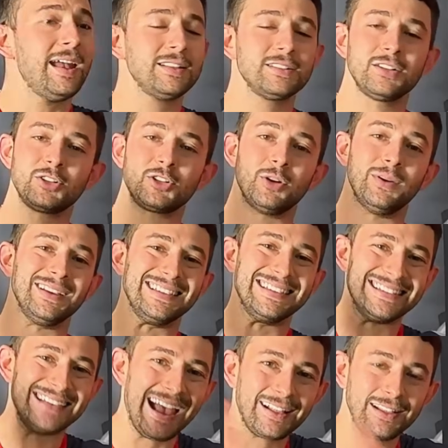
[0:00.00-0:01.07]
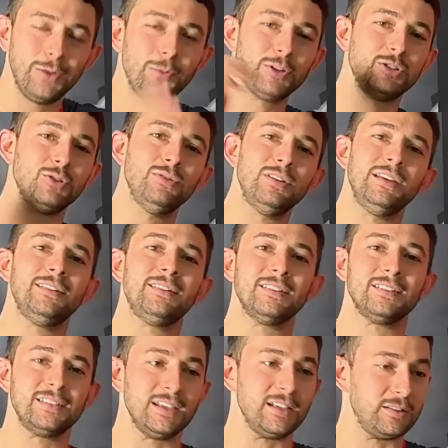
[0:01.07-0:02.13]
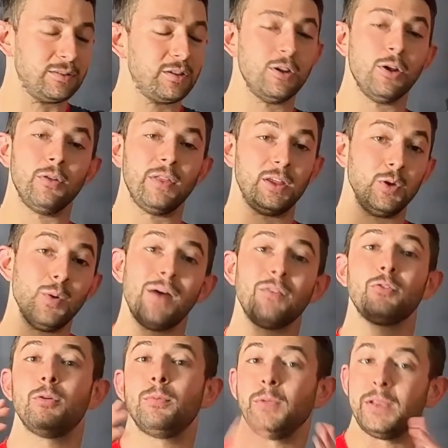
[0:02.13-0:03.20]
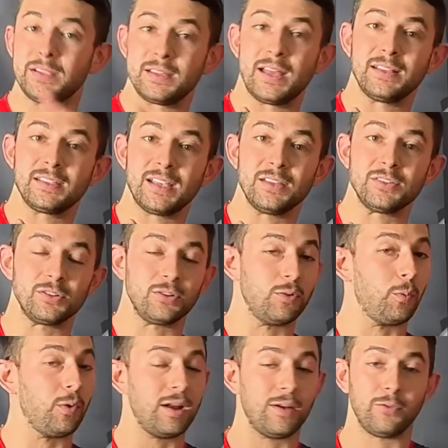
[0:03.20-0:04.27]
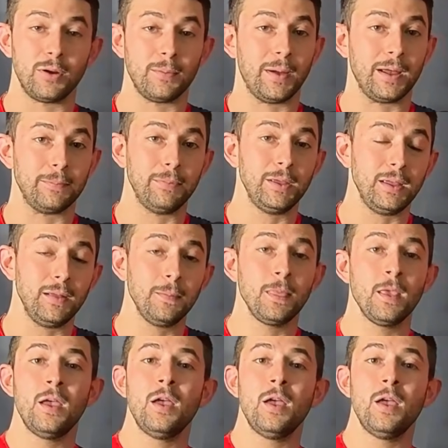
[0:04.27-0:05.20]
it's going to show exactly what you need to see to know that you have to replace that sensor or whatever it might be